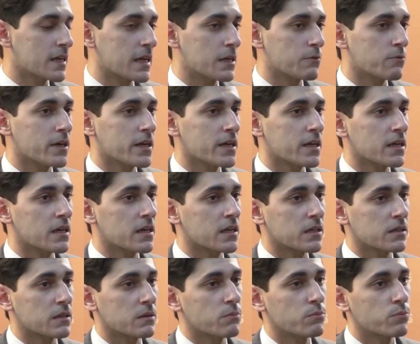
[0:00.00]
and why
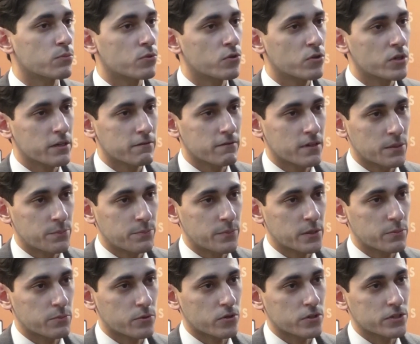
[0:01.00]
are more
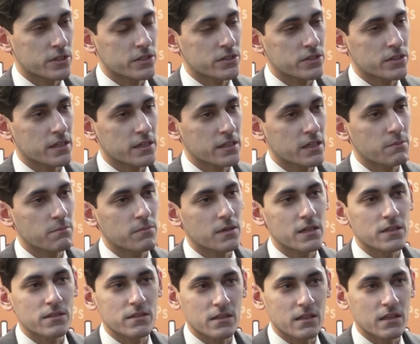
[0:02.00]
development projects taking
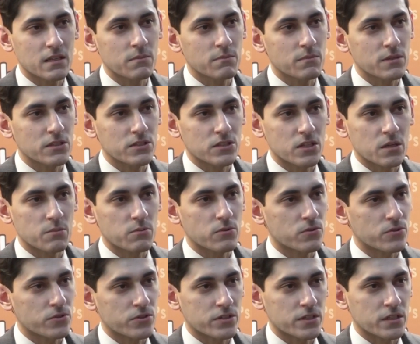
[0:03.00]
place in Punjab
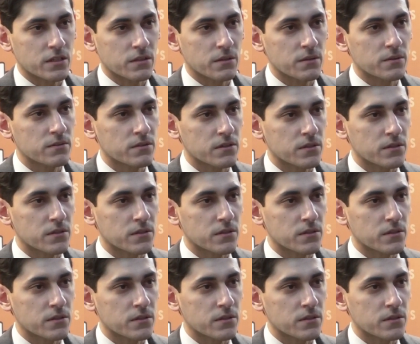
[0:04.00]
or Sindh?